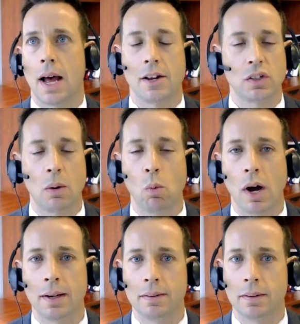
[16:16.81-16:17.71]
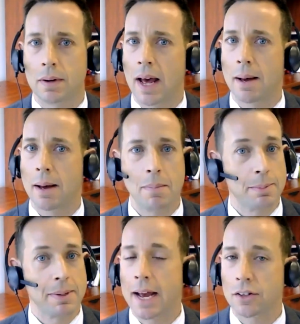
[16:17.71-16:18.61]
someone
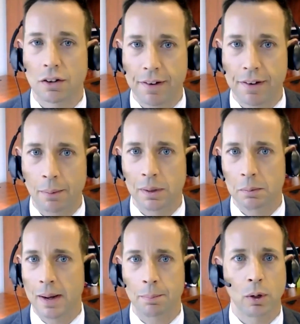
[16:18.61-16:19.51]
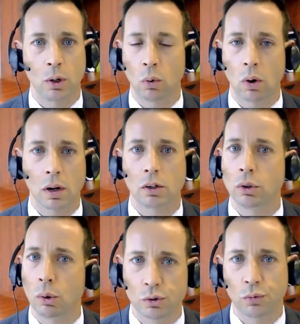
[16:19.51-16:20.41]
maybe has a family member or a
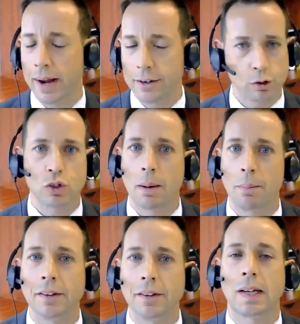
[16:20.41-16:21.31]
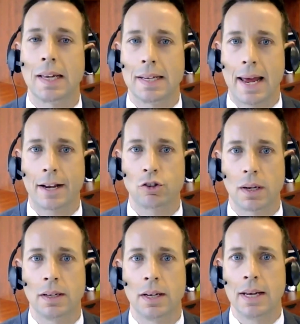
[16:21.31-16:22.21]
close friend or some other
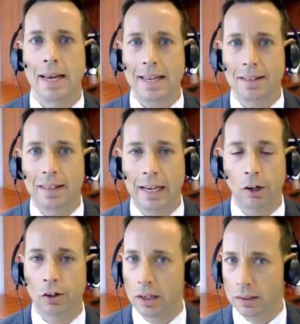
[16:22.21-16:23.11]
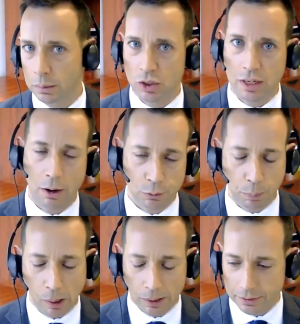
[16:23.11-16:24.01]
connection, and they are not themselves
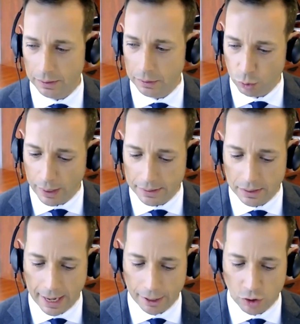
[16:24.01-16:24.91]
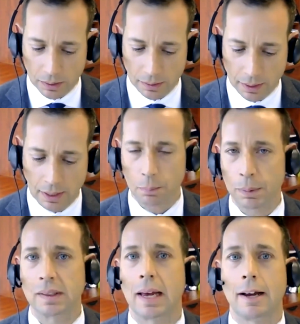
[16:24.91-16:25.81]
party to the transaction,
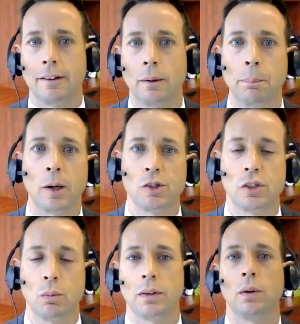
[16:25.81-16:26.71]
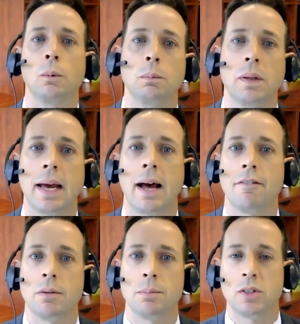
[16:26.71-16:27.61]
but that other person with whom they
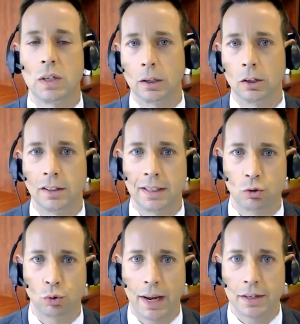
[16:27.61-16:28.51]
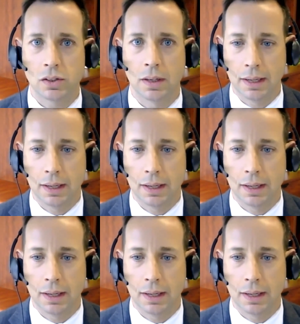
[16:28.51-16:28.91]
have a material interest,